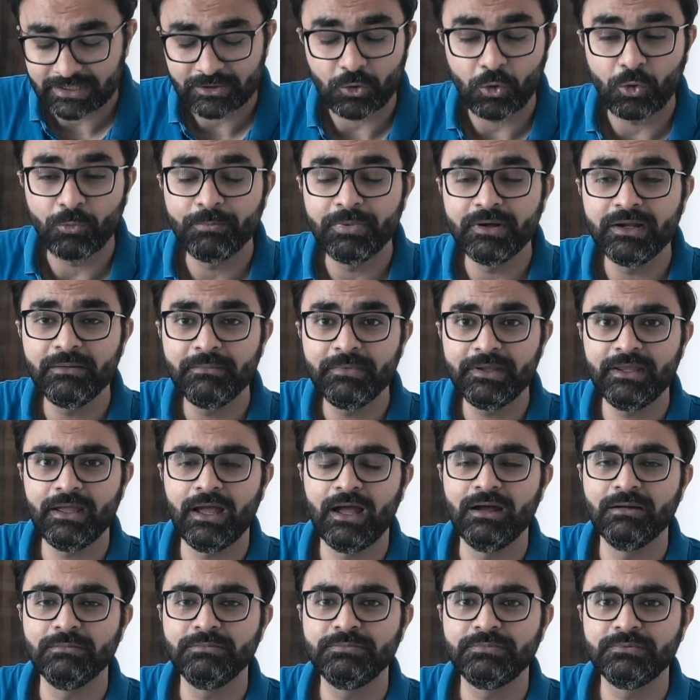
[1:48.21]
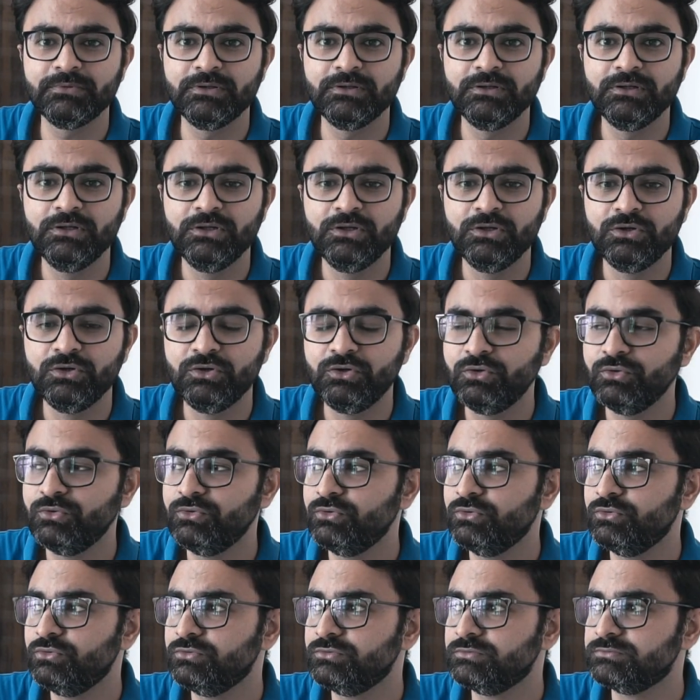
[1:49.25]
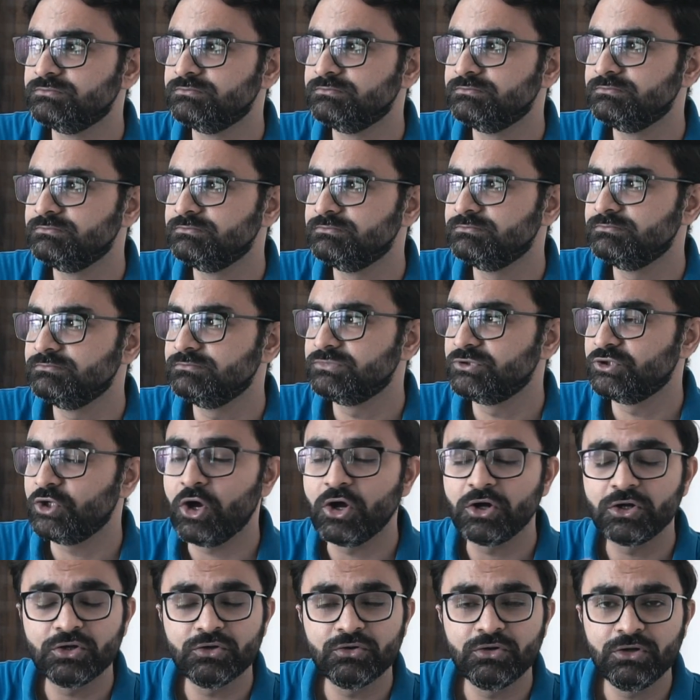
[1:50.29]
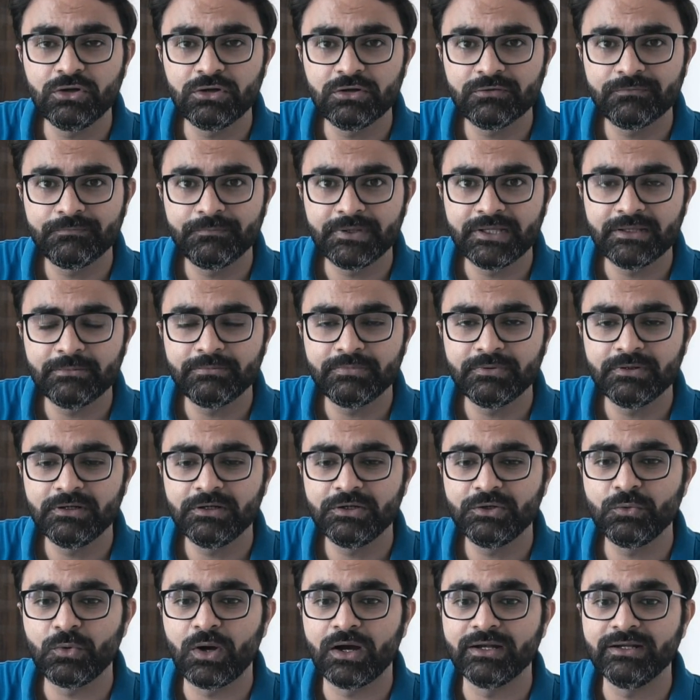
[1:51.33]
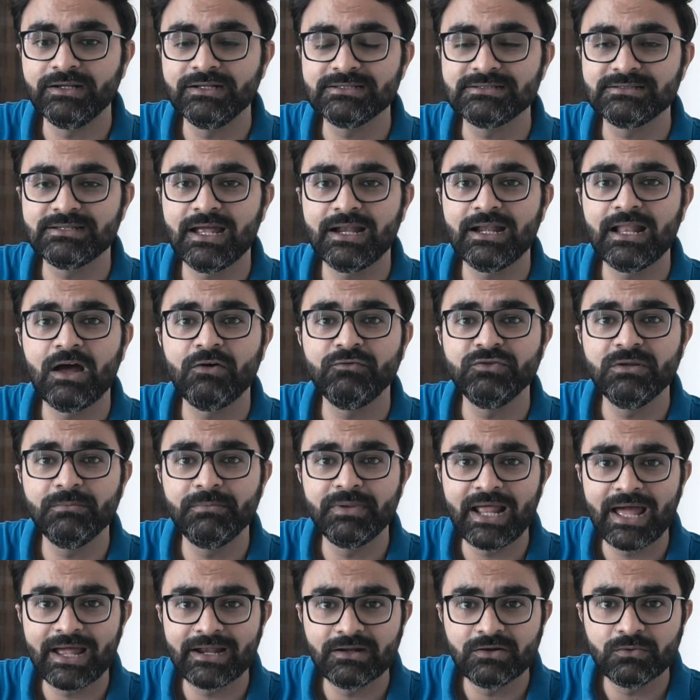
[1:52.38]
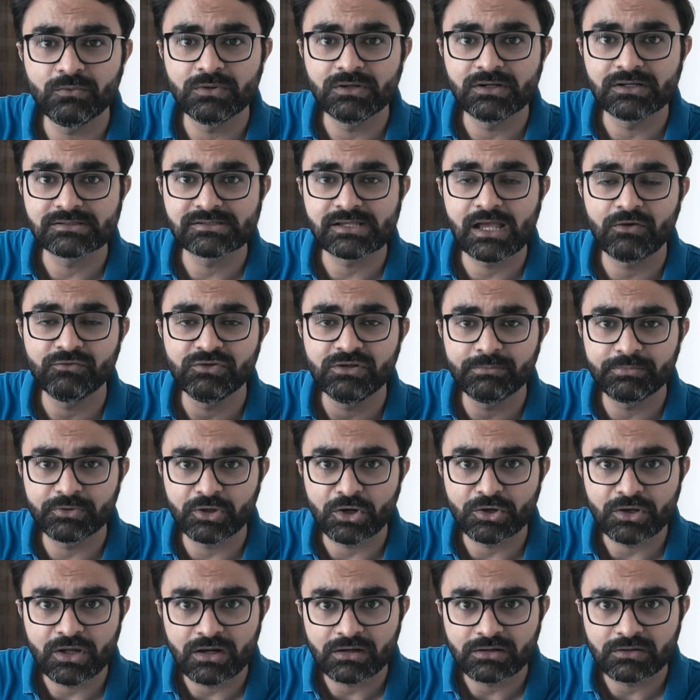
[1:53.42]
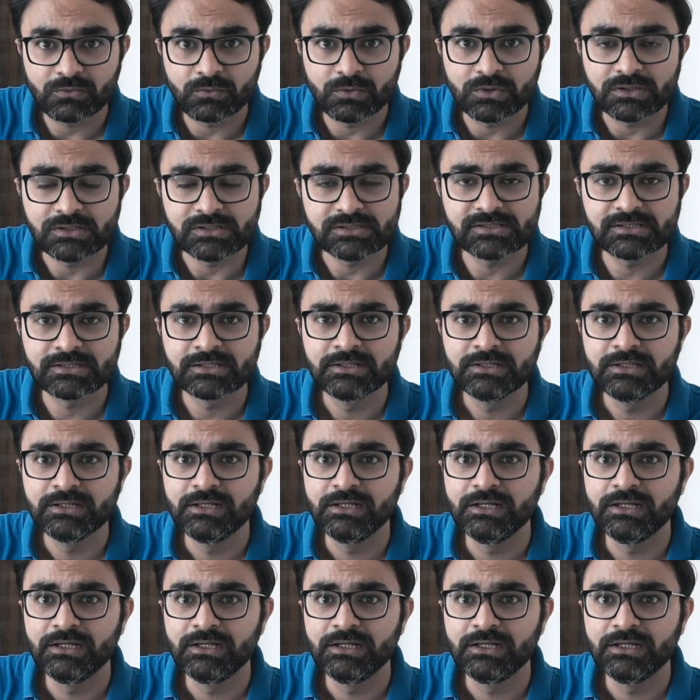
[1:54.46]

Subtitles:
It opened me up to talk to a lot of people, to understand how the brand works, how the product works.